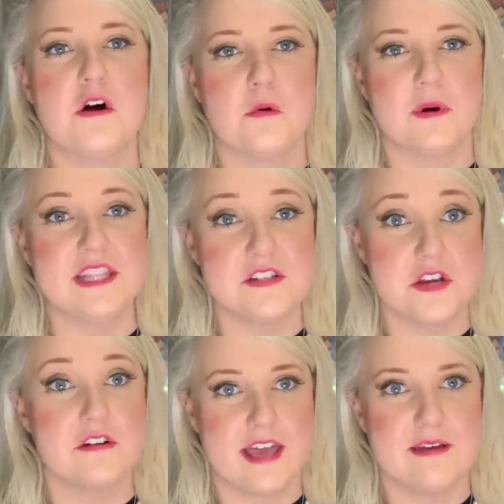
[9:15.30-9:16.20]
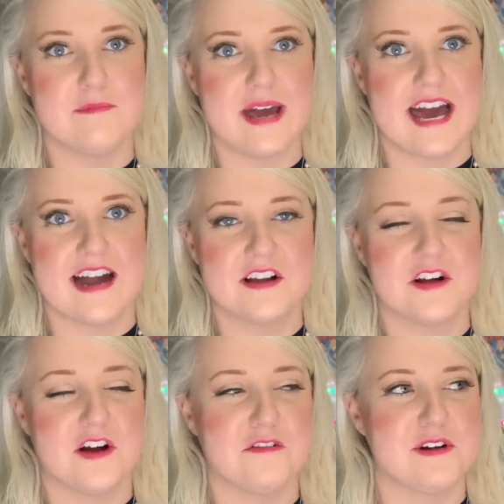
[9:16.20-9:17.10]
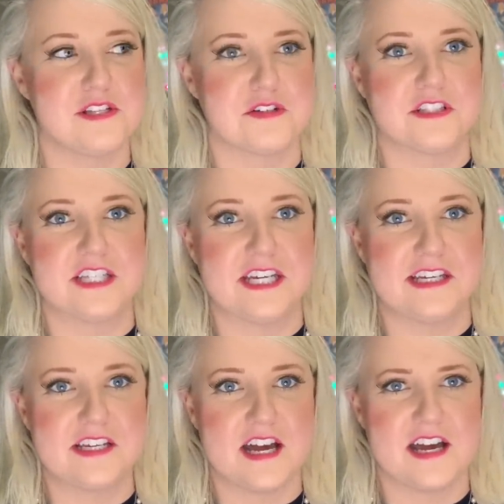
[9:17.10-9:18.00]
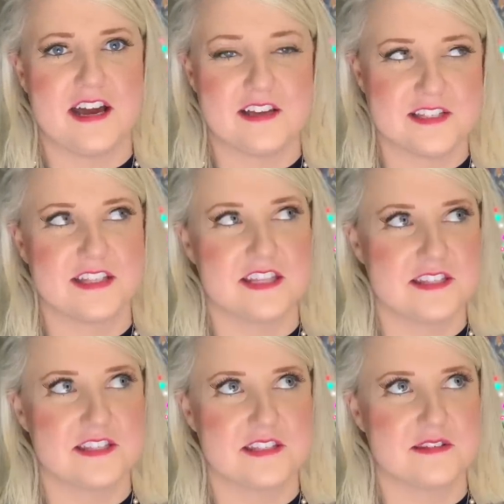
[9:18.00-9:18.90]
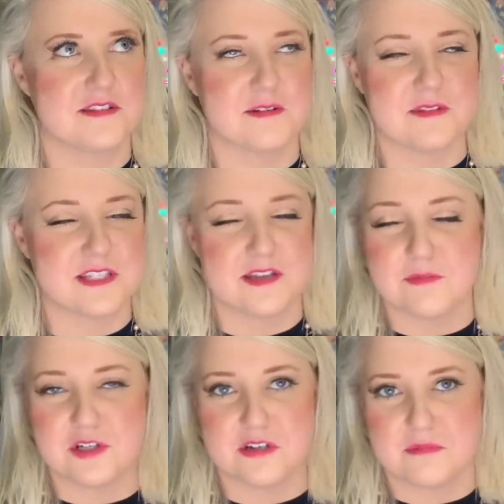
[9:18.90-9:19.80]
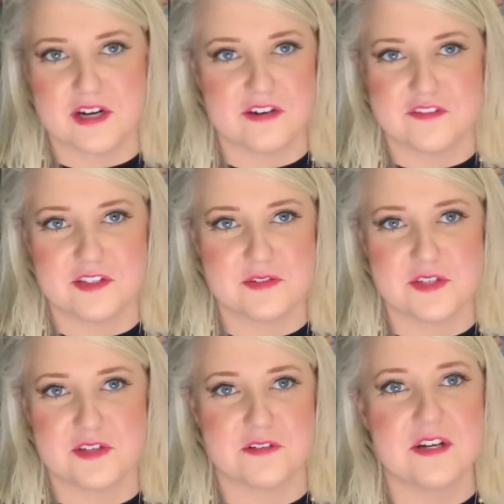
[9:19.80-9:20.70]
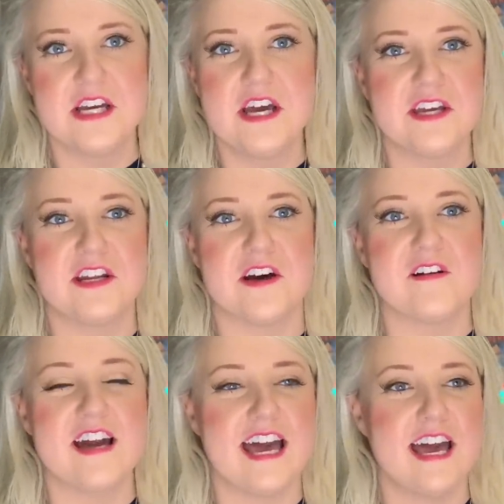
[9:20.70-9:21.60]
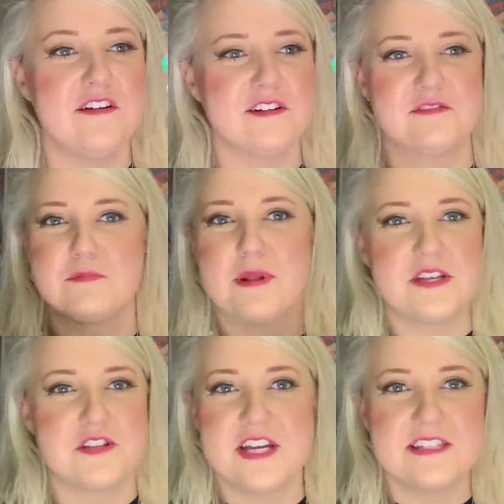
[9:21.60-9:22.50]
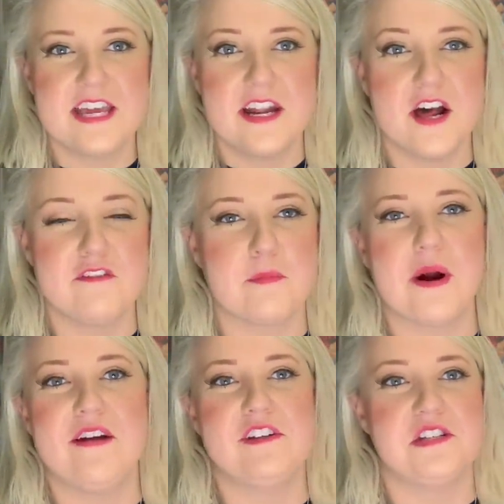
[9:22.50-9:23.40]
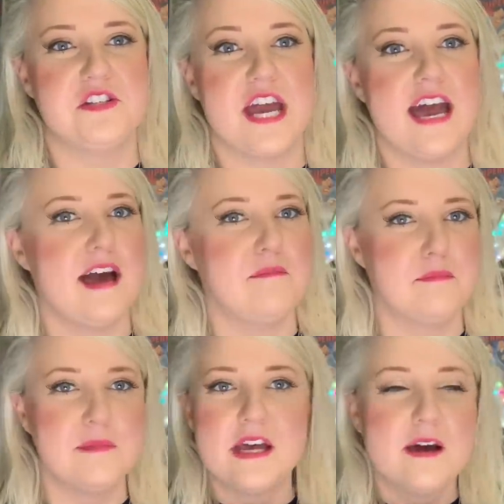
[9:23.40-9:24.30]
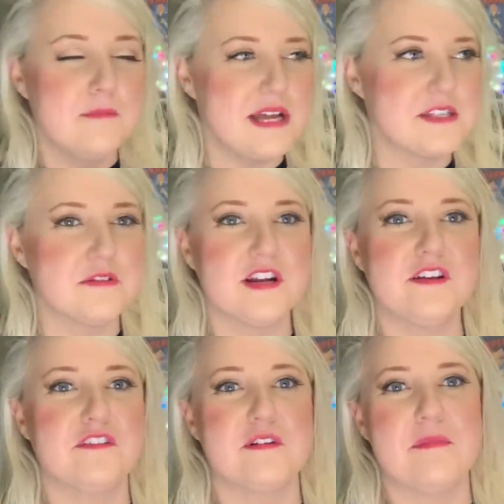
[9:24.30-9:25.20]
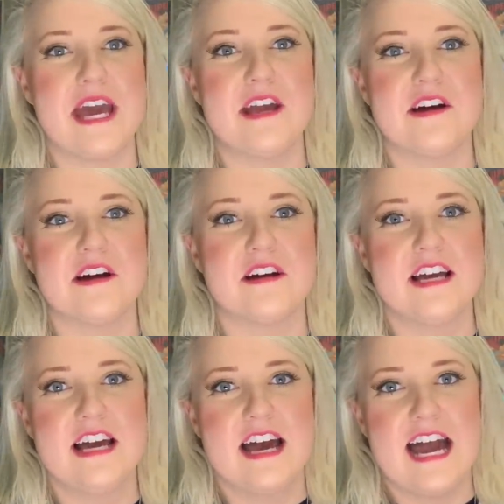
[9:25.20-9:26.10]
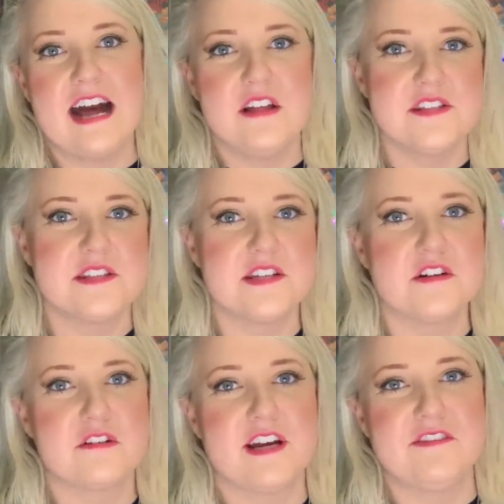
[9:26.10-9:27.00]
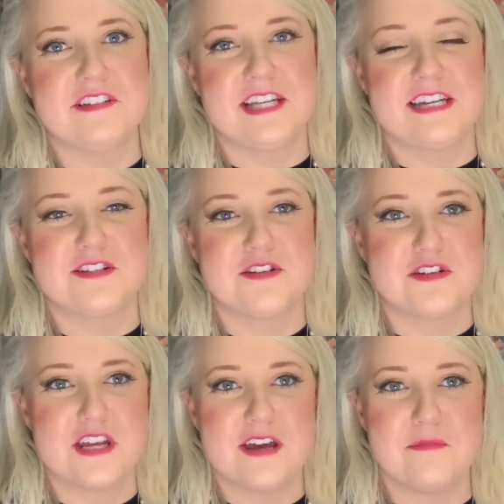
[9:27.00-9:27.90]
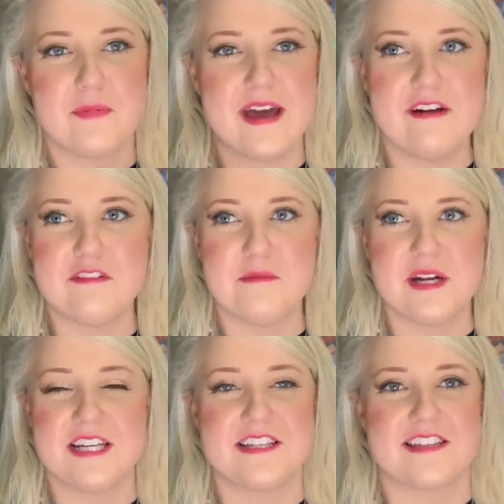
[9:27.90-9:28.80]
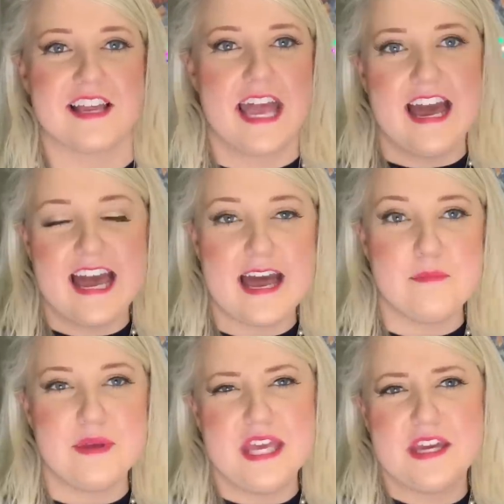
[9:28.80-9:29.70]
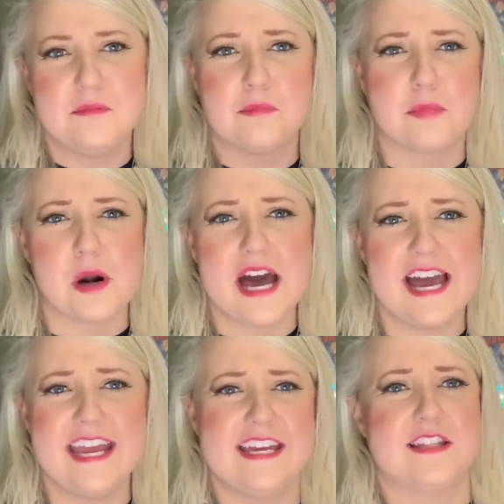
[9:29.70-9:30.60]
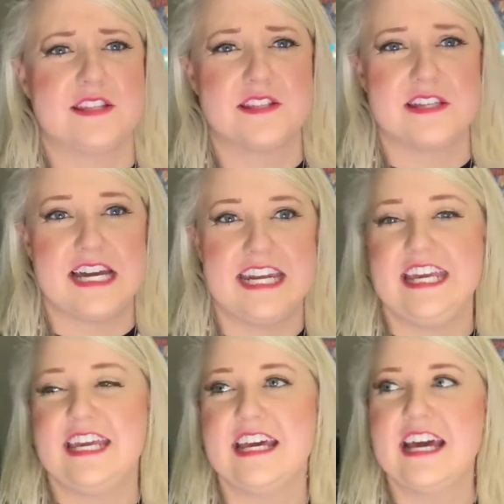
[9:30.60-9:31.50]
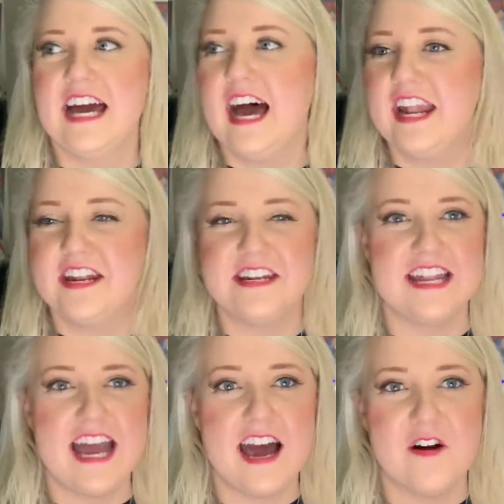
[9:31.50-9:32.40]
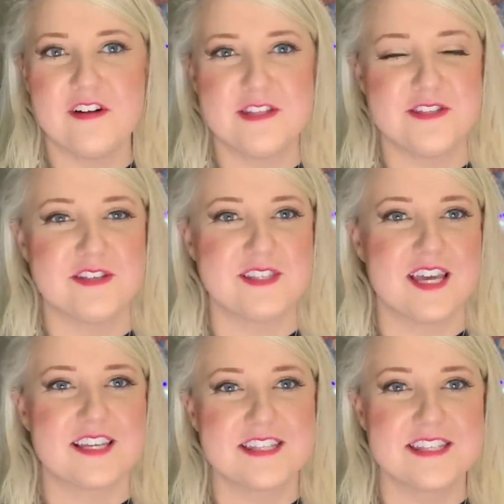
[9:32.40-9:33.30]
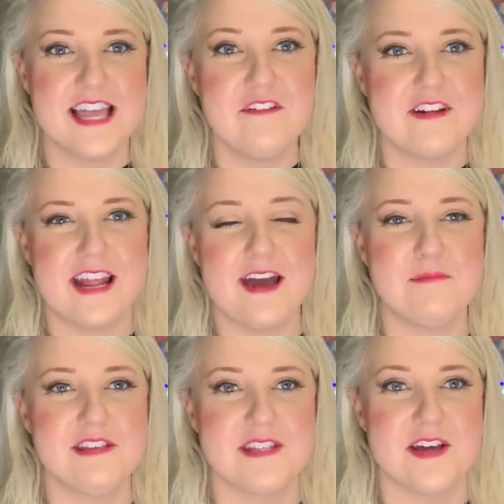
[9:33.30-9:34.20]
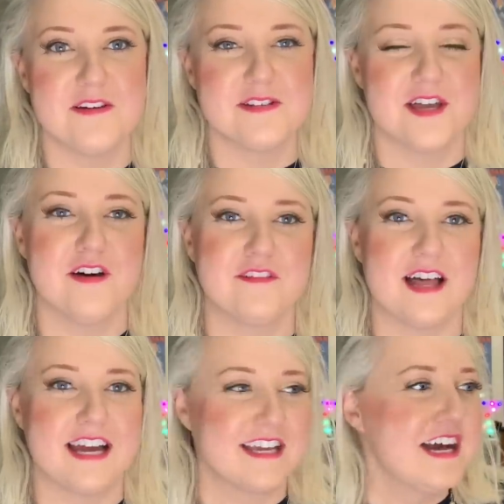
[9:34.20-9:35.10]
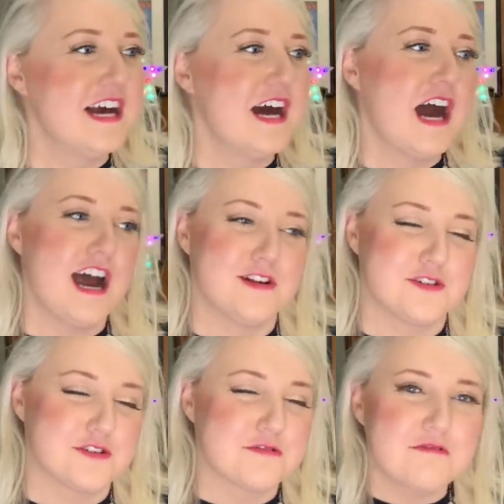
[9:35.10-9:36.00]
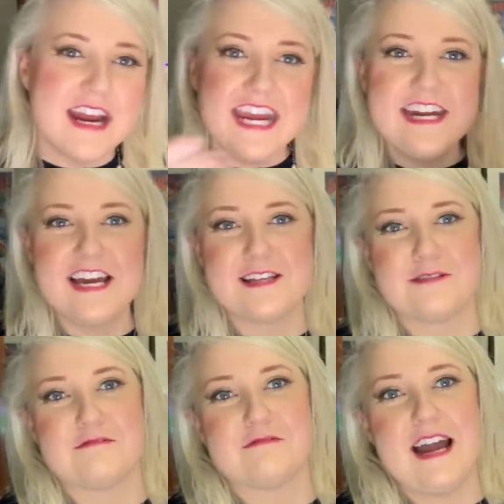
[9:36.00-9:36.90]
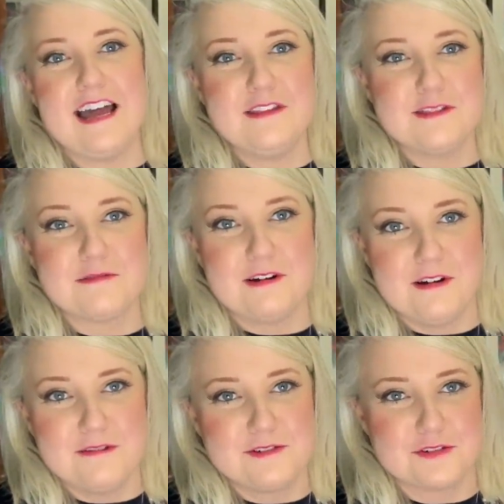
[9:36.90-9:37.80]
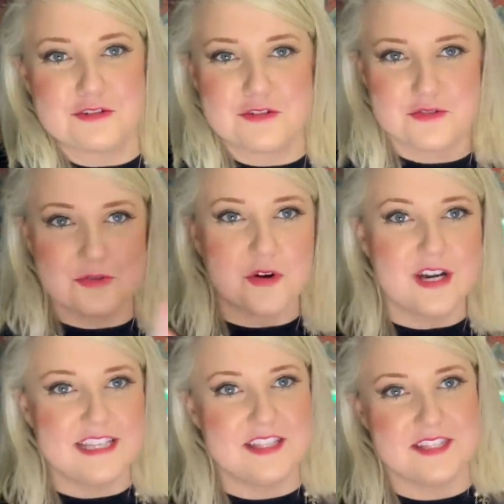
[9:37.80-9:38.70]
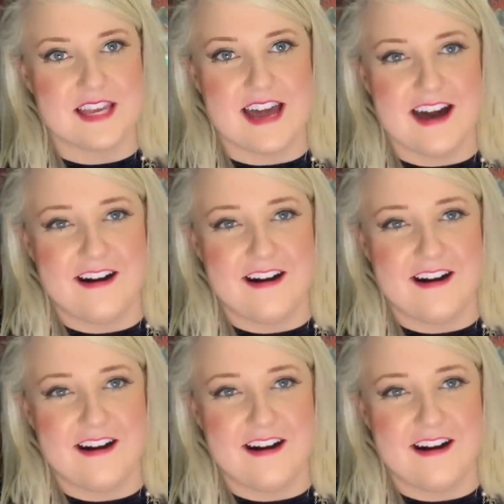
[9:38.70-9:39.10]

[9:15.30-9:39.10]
when the show came back originally, I, I said this something similar in my review too. You know, Shane's getting off a private jet. Bette's running for mayor. Alice is in a great relationship. Everybody's like happy and bright and sunny. And now it's just like seven episodes of like a train has ran through, destroyed the town.